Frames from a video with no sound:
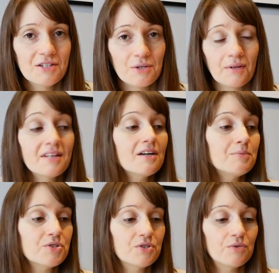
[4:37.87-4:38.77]
So I think I'm
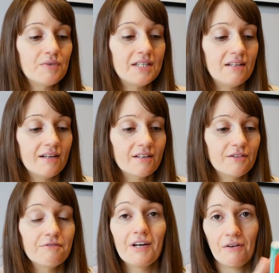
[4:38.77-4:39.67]
just gonna read like
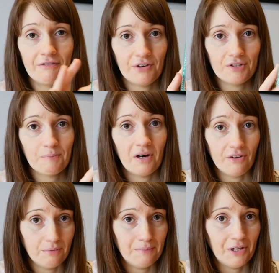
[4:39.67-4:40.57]
the very first part
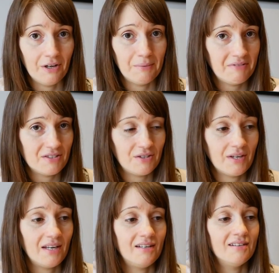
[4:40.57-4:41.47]
of the blurb, if that's
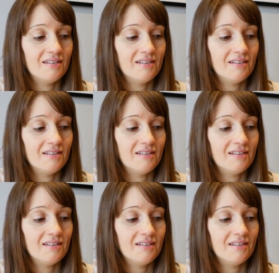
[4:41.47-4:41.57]
okay.